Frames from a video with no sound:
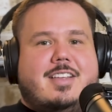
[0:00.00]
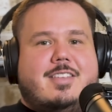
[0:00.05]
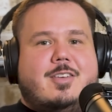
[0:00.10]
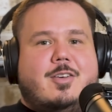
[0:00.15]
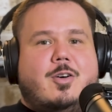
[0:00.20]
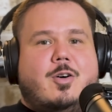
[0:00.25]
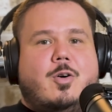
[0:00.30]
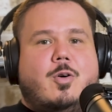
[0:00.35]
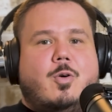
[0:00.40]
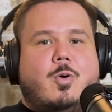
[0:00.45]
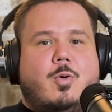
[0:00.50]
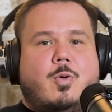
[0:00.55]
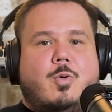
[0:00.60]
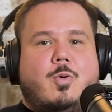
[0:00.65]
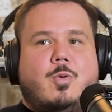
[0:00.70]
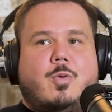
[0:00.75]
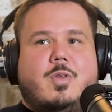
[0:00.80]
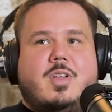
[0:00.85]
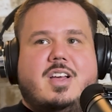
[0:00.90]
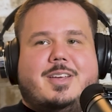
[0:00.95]
a
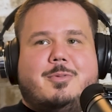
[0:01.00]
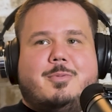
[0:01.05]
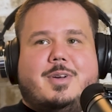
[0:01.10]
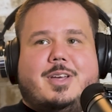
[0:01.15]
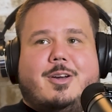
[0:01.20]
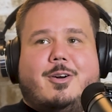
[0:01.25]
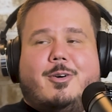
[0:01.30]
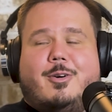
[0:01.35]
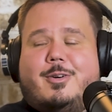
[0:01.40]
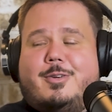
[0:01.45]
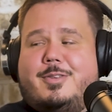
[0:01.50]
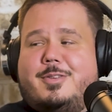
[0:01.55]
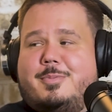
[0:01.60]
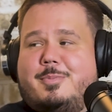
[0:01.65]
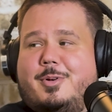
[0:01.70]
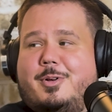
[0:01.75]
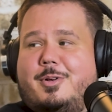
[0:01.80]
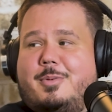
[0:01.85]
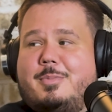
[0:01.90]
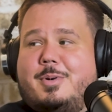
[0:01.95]
whole, we are
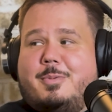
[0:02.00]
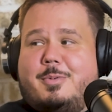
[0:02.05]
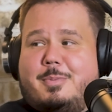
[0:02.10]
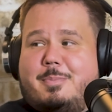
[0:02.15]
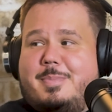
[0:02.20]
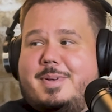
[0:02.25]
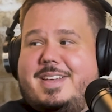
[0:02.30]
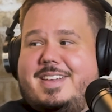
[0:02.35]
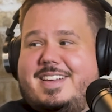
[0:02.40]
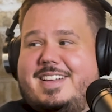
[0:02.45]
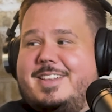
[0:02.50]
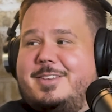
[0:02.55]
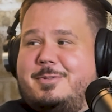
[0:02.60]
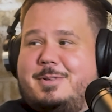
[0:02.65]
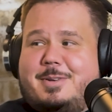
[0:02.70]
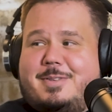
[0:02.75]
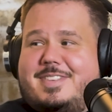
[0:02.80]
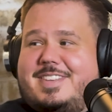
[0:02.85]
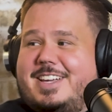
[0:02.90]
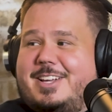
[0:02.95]
small, but we're big. That's
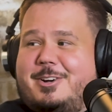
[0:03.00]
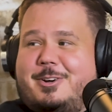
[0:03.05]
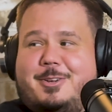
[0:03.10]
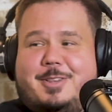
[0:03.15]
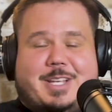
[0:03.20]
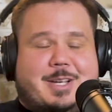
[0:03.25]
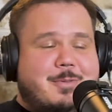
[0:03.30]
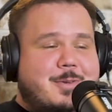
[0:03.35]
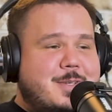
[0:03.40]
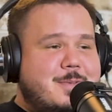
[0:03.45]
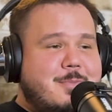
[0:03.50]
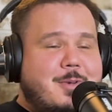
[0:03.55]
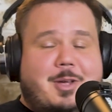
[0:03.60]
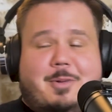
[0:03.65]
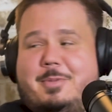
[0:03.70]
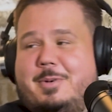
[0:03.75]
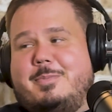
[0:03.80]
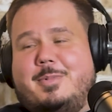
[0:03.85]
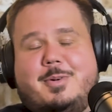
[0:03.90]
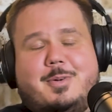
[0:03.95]
what I was saying earlier. We're
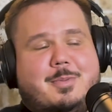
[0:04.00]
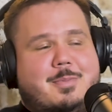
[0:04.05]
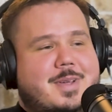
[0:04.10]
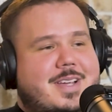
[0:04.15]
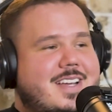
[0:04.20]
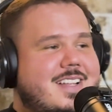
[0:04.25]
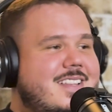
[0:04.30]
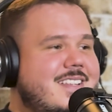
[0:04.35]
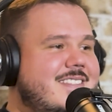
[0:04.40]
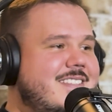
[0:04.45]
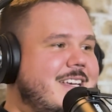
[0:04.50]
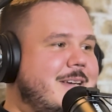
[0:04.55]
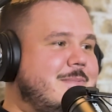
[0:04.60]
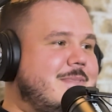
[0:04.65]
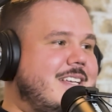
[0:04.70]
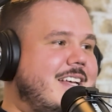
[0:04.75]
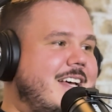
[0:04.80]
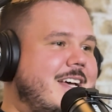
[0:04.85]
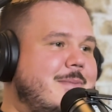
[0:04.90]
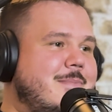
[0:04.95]
small, but we're big at the same
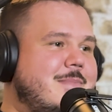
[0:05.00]
time.